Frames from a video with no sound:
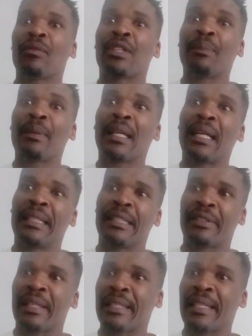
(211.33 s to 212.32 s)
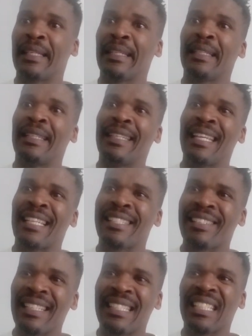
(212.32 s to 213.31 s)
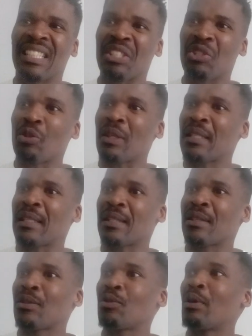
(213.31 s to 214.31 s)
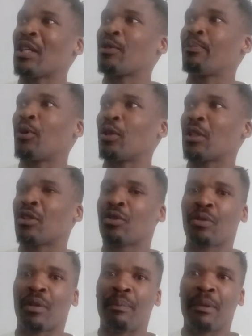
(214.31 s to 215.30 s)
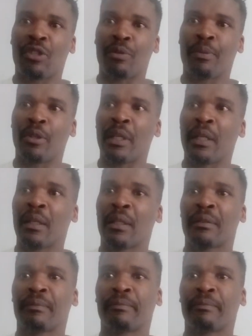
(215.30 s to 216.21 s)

typically interested in extracting resources to export to the metropole.